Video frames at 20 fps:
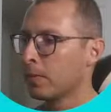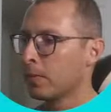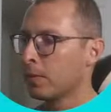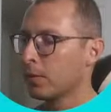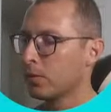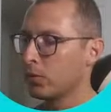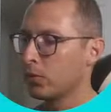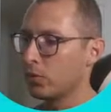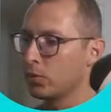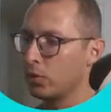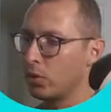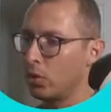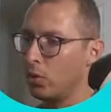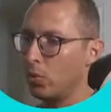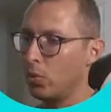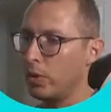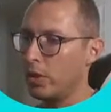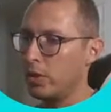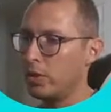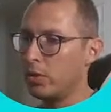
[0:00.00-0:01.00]
So
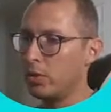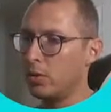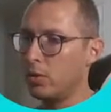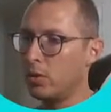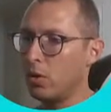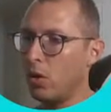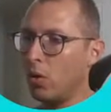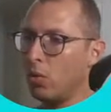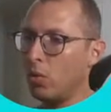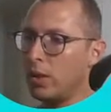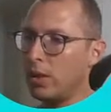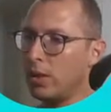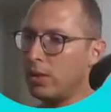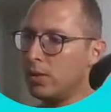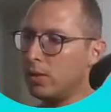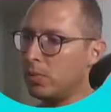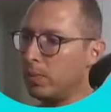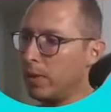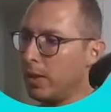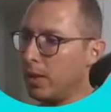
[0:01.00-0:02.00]
we should only
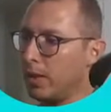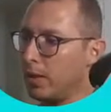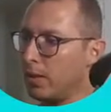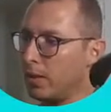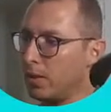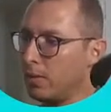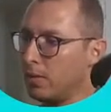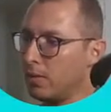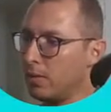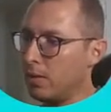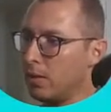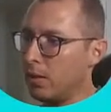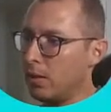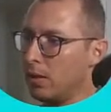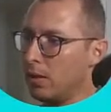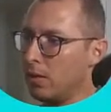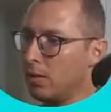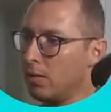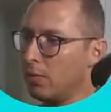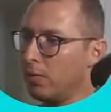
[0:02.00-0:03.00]
display this
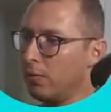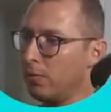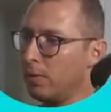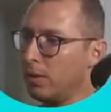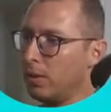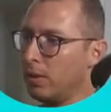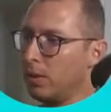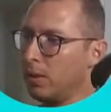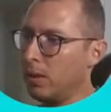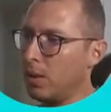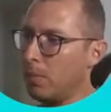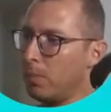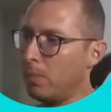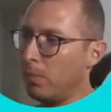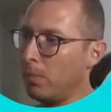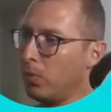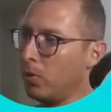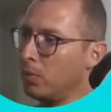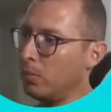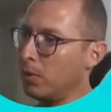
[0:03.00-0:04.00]
if the
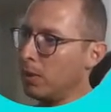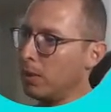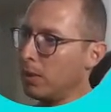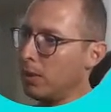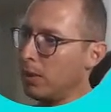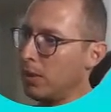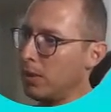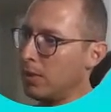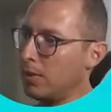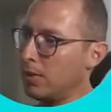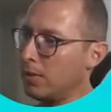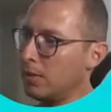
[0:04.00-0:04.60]
appointment is